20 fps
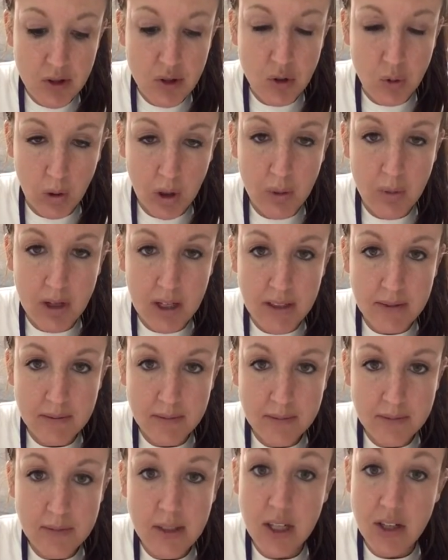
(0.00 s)
21,
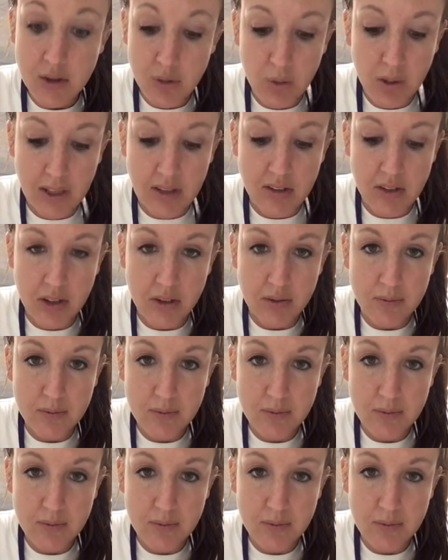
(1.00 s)
and 22.